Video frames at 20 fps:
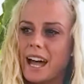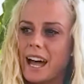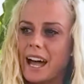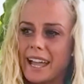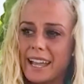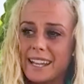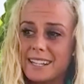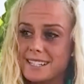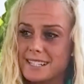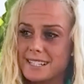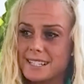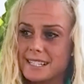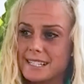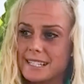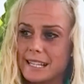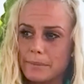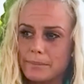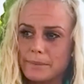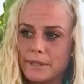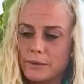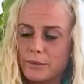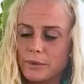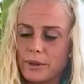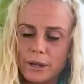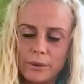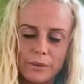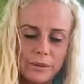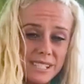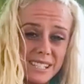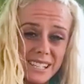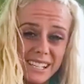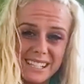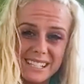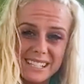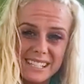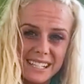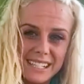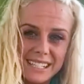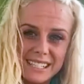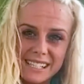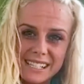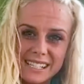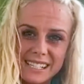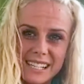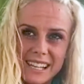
I had just accepted when I was like 16,